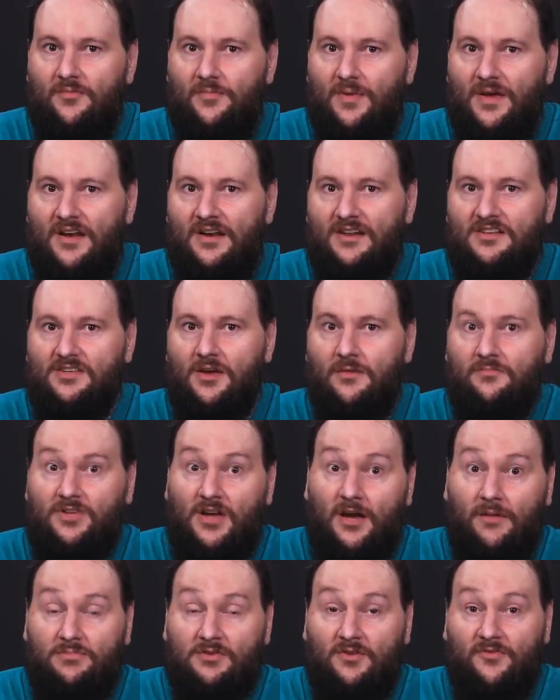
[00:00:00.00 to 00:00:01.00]
banning some
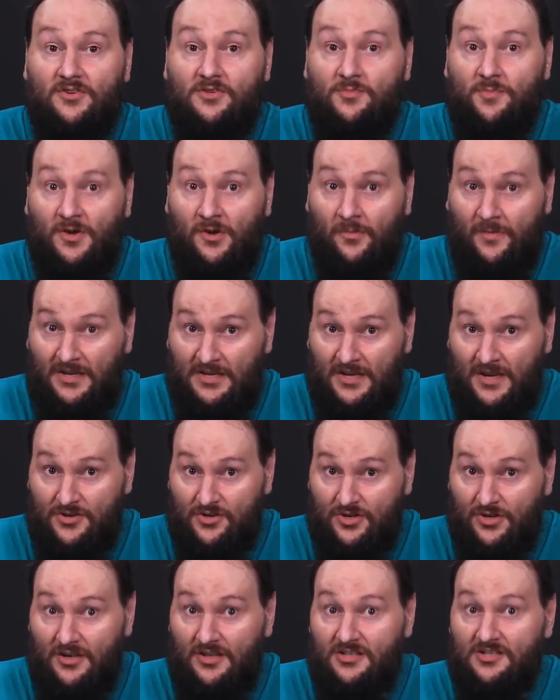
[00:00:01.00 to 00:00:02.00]
types of
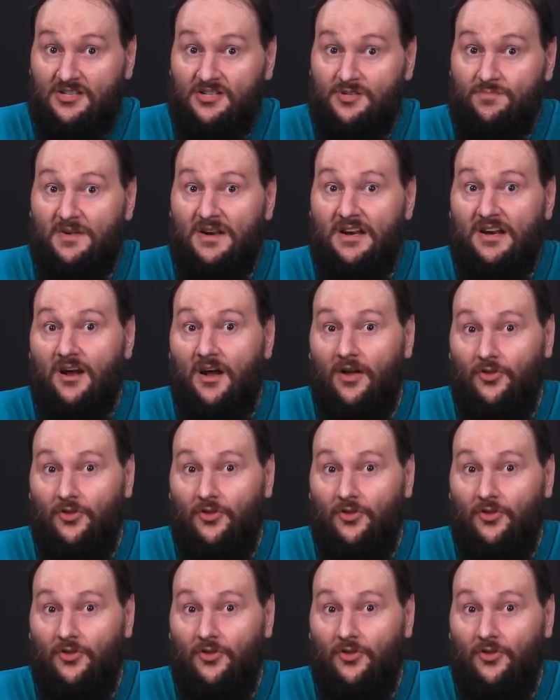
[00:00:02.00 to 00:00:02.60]
experimentation and suspending